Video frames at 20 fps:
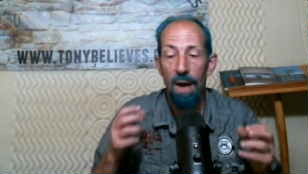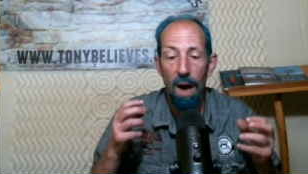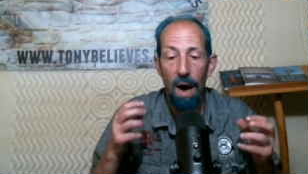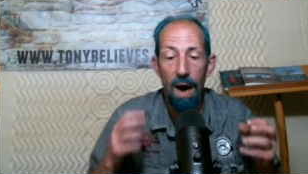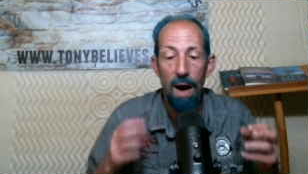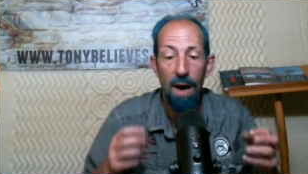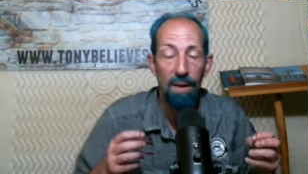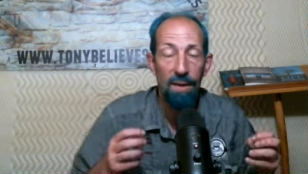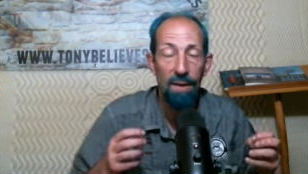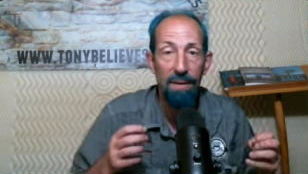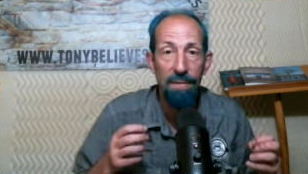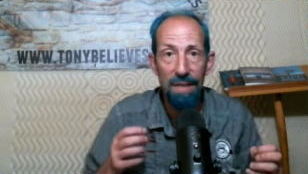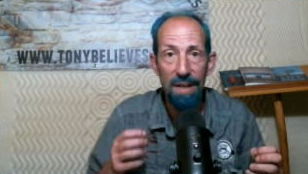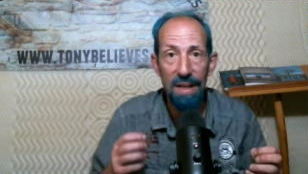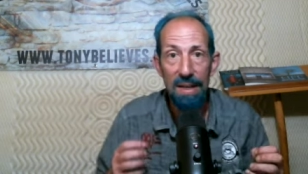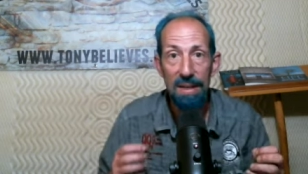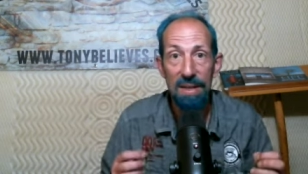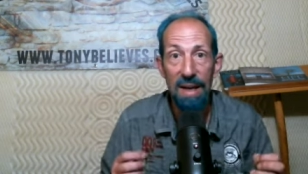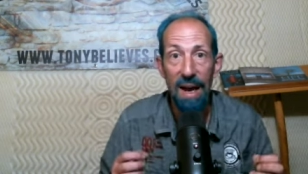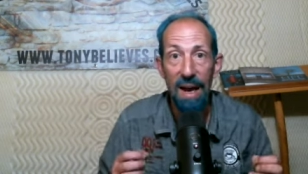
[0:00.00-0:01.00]
all of
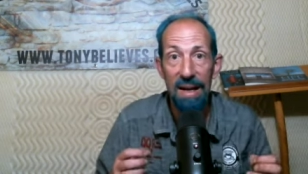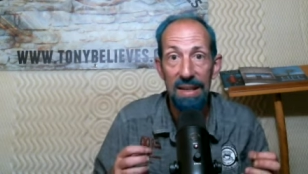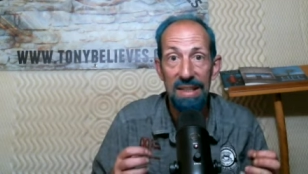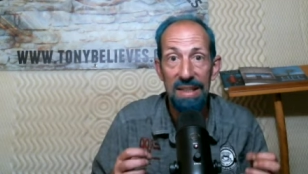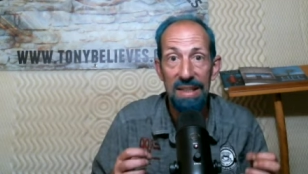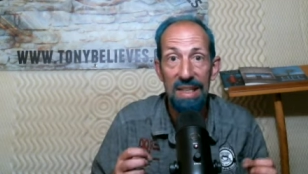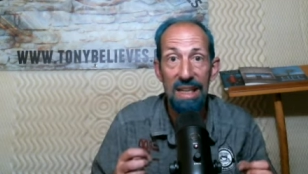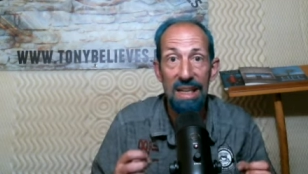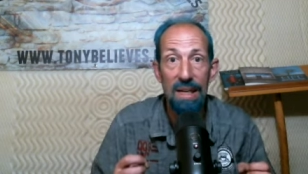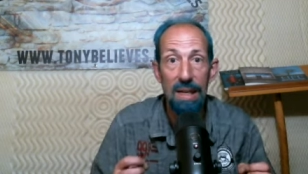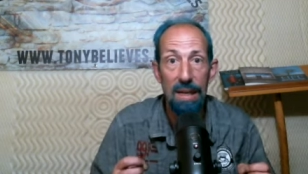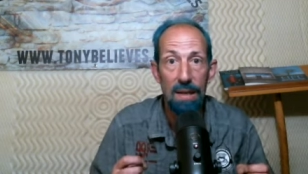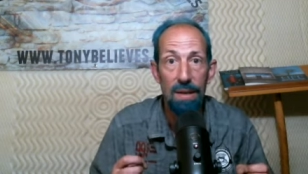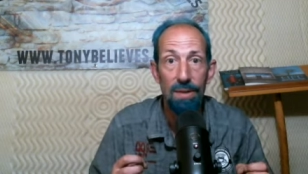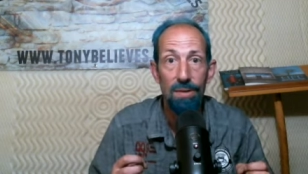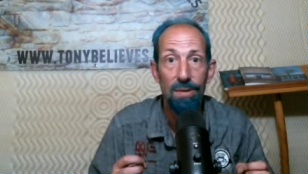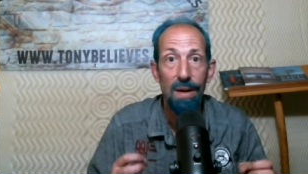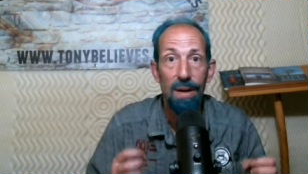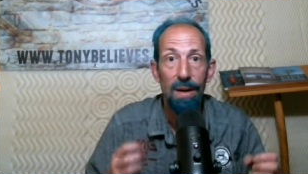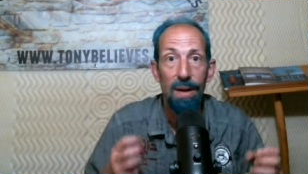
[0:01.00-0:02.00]
these
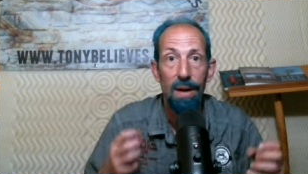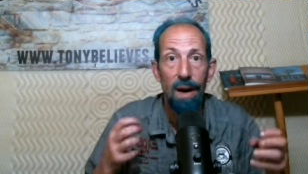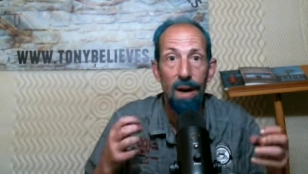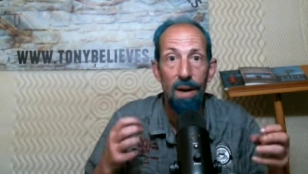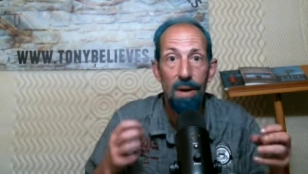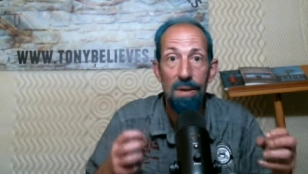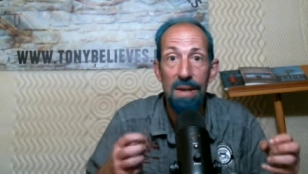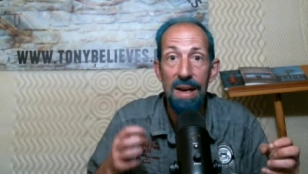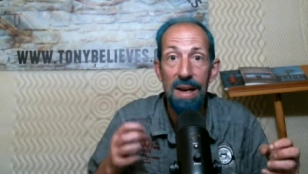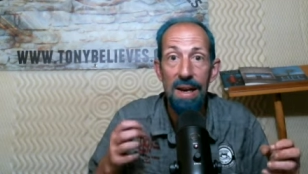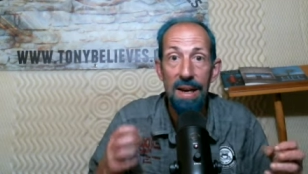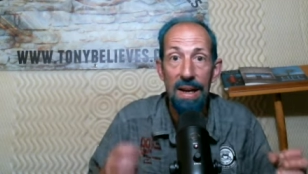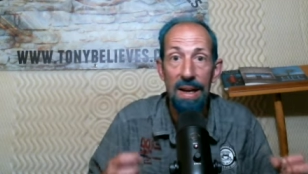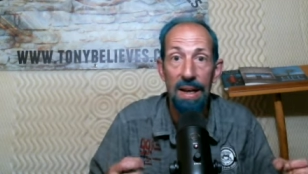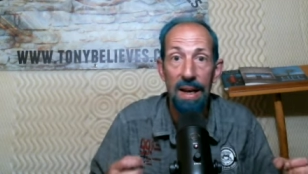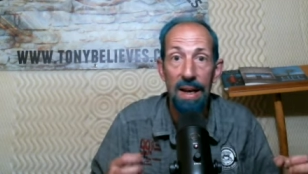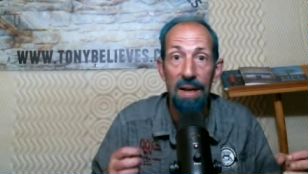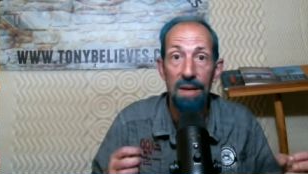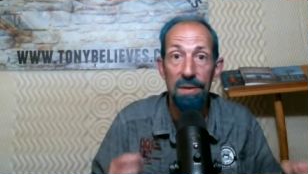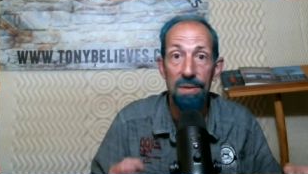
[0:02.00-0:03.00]
ideas are leading
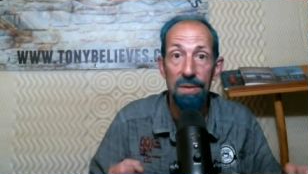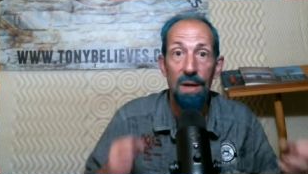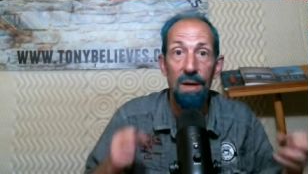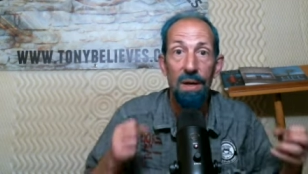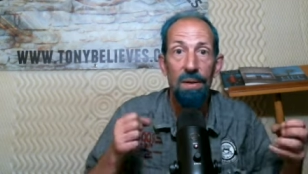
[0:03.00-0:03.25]
us